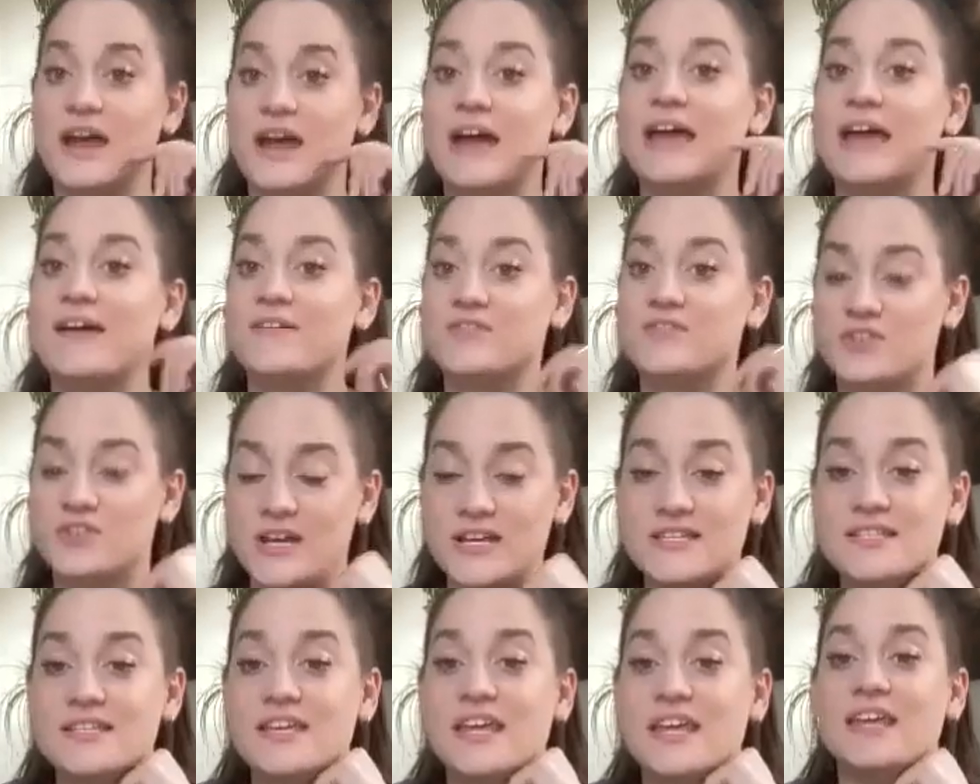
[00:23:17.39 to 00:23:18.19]
I have dry
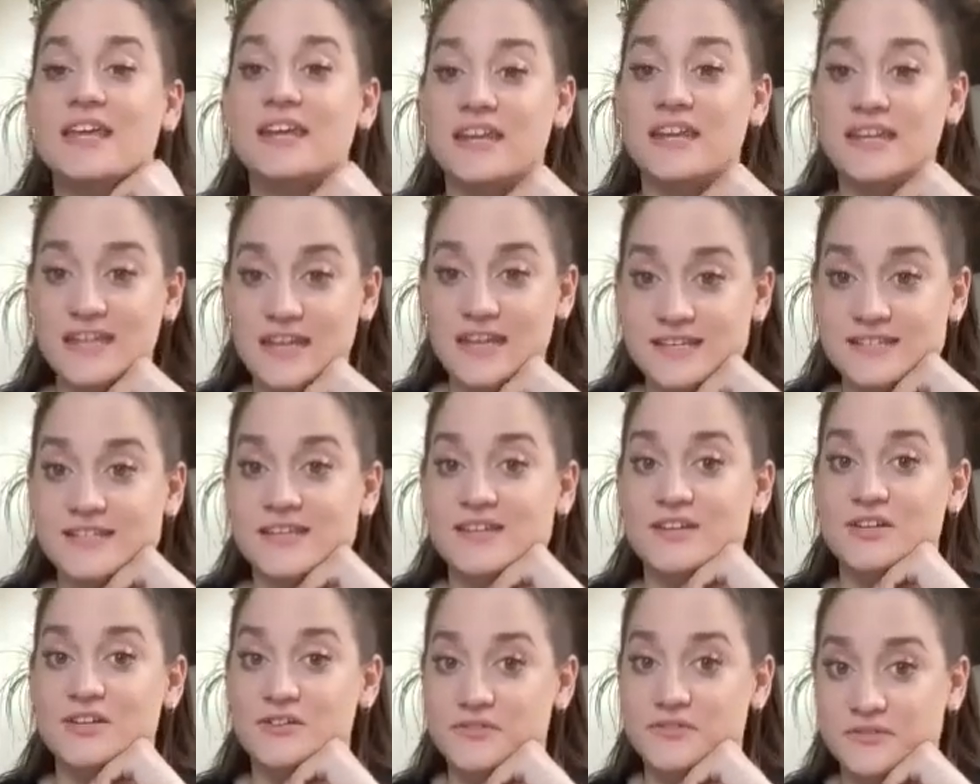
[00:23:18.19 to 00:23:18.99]
skin, and yes, they
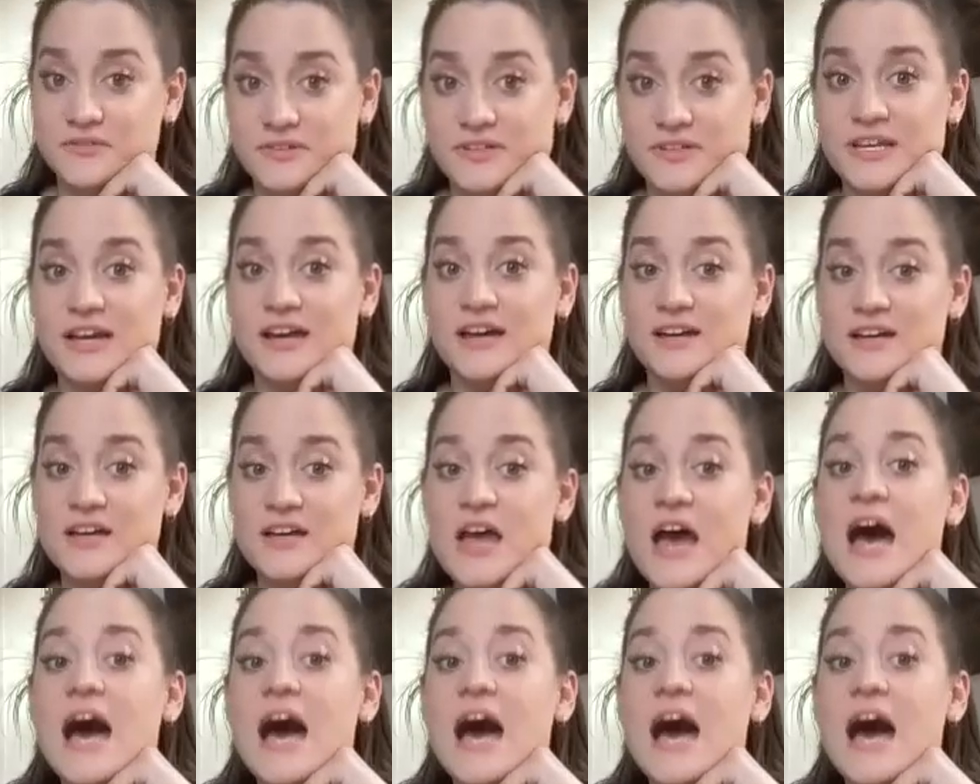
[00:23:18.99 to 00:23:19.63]
do. Yeah.